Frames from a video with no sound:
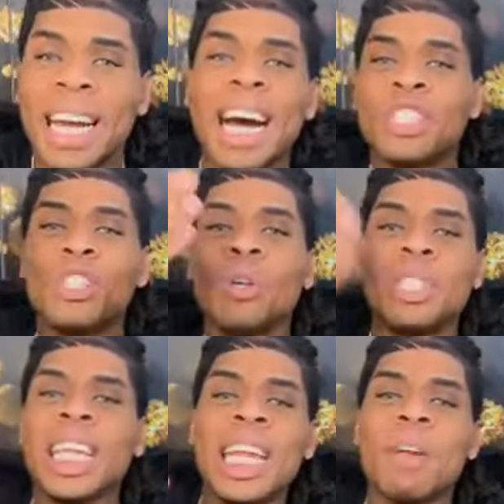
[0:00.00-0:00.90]
because
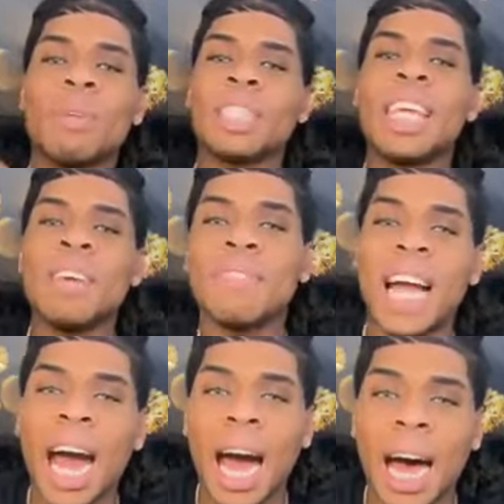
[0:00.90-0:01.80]
you didn't
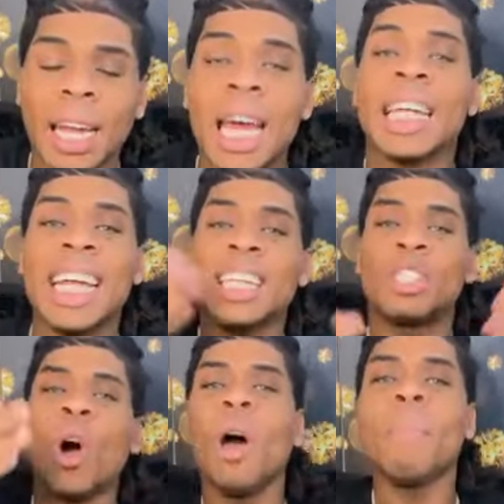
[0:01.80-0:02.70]
receive God.
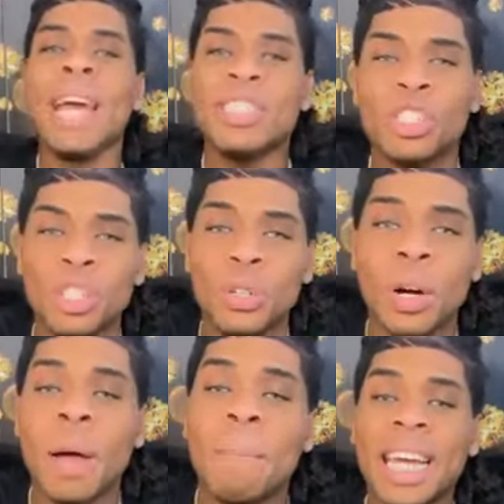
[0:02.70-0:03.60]
They torment
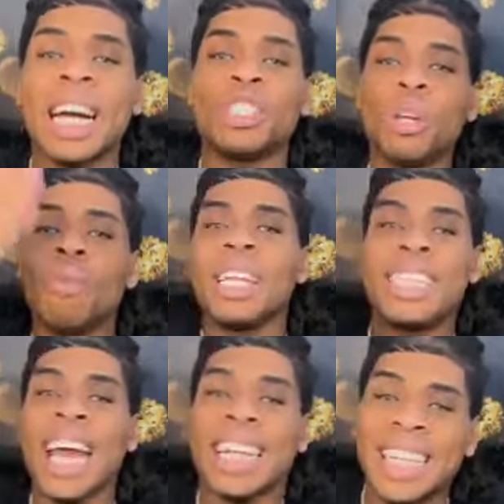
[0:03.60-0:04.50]
you because you
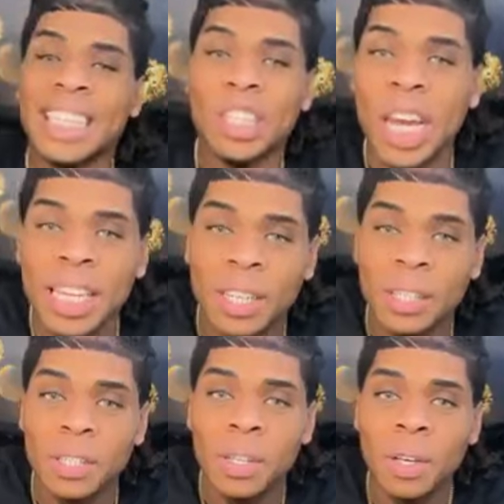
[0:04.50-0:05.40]
rejected
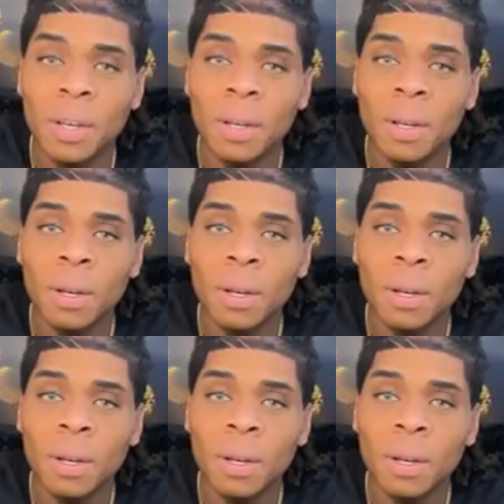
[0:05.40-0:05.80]
Jesus.